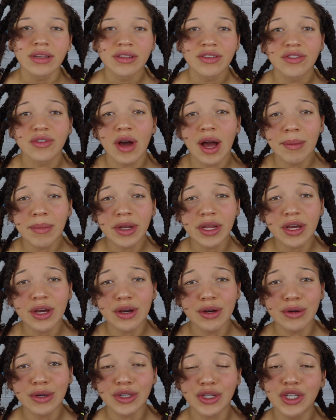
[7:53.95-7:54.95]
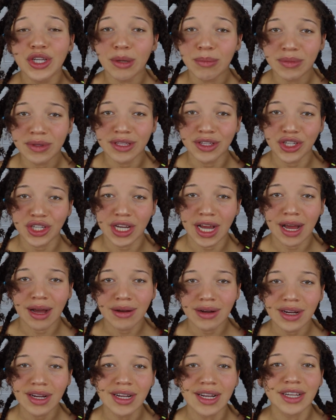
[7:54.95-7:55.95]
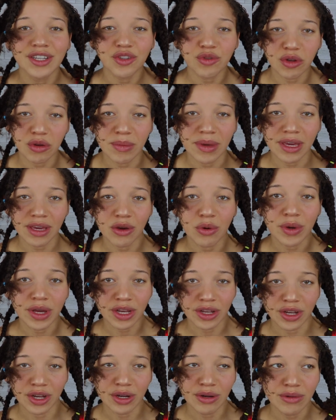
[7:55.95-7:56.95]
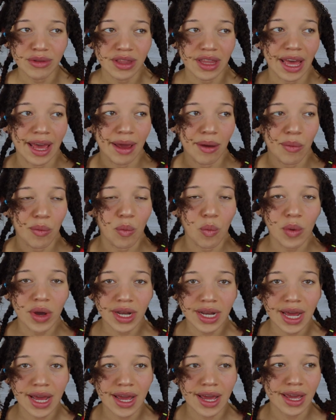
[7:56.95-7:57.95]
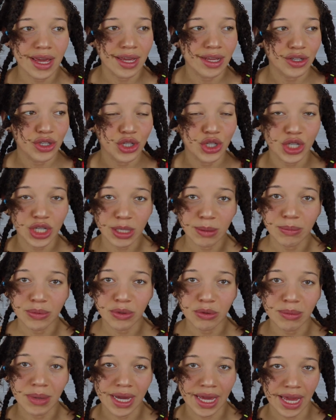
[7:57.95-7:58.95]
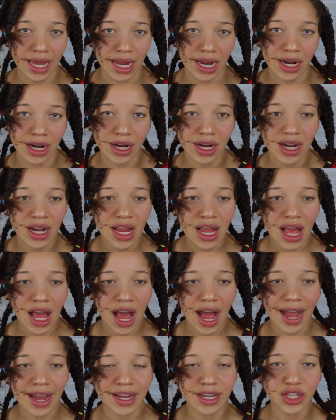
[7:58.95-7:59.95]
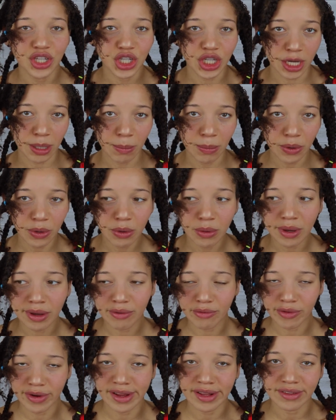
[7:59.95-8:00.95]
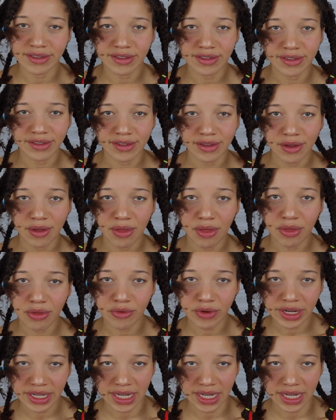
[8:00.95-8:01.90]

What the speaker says: So I'm gonna go jump in the shower, and I just wanna make a quick note that when I shampoo my hair, I shampoo and rinse 3